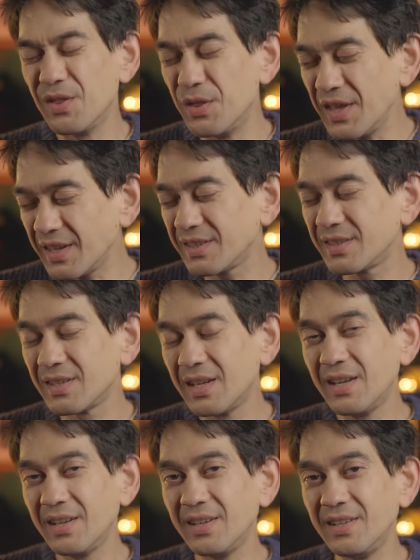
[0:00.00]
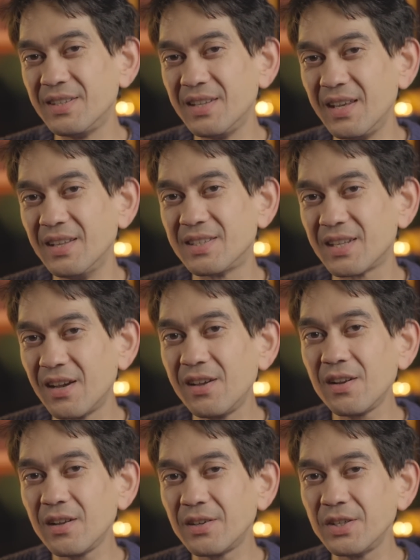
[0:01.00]
This is the
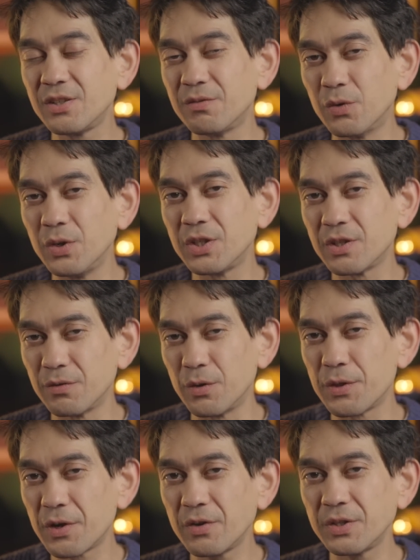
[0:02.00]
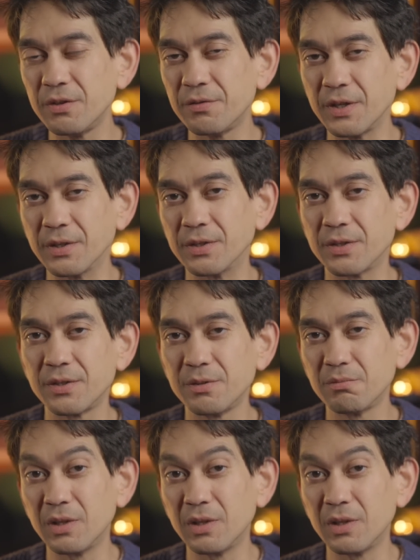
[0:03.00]
internalized voice of authority figures,